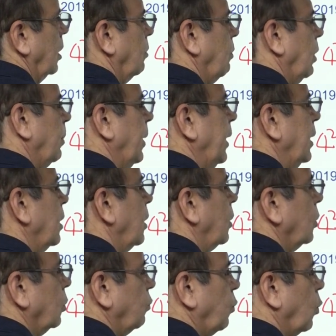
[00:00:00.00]
will be
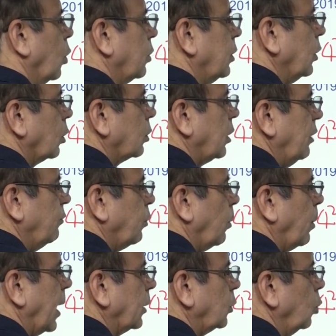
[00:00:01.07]

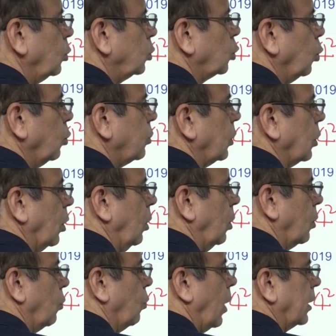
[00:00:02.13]
4034 by 2,
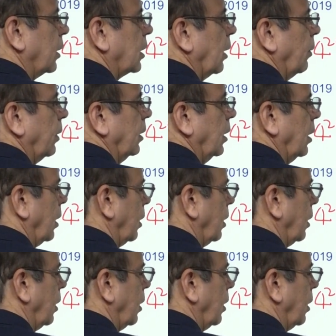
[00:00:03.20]
2017.